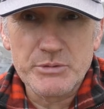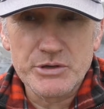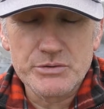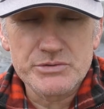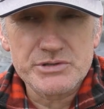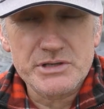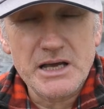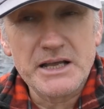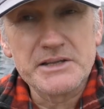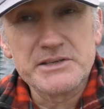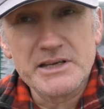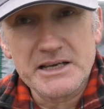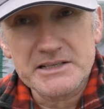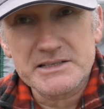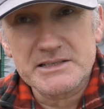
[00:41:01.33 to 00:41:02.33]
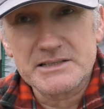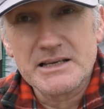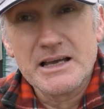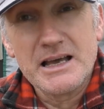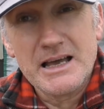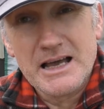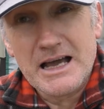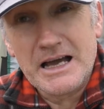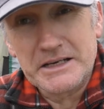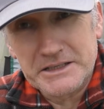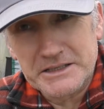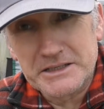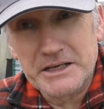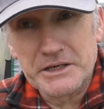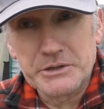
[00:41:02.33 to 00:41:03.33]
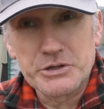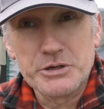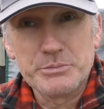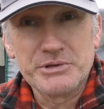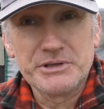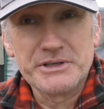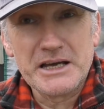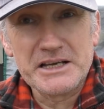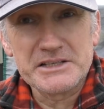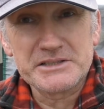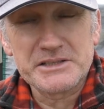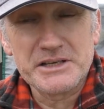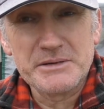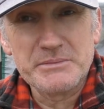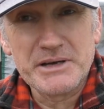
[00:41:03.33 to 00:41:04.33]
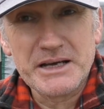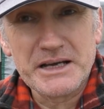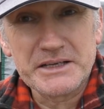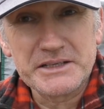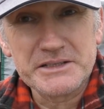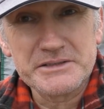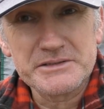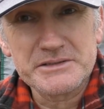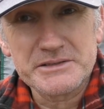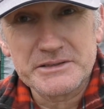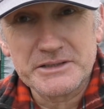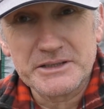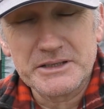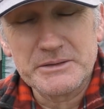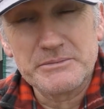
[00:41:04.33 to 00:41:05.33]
boots, and yes, I did get a couple of nice bargains.